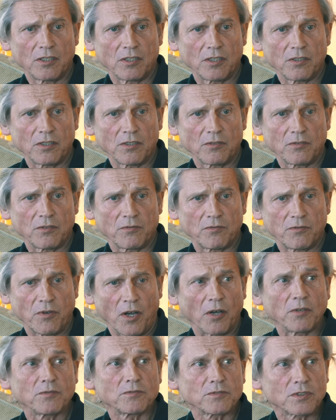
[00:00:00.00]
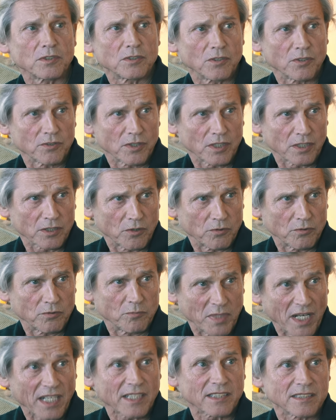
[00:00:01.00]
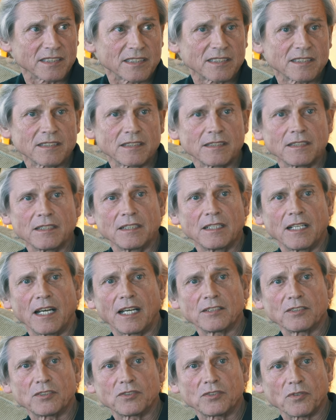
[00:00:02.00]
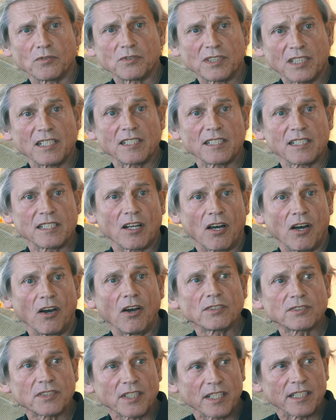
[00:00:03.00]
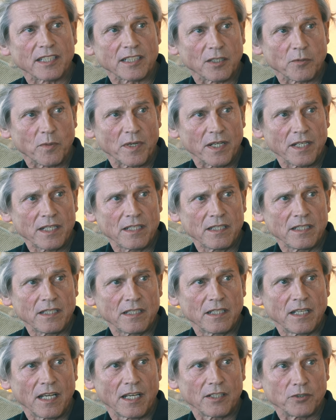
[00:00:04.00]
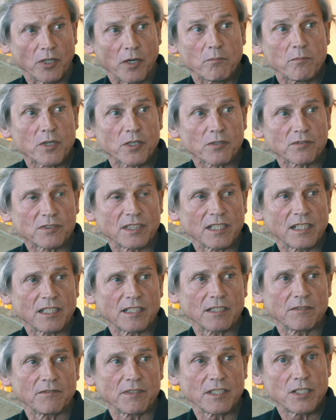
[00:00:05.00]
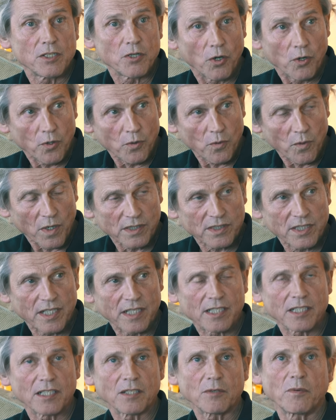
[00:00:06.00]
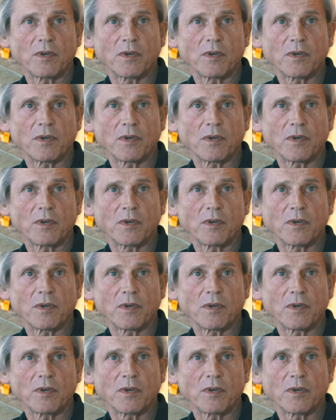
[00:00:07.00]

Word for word: uh, founded on a good practice. And so children are taken away, a number of children we know are taken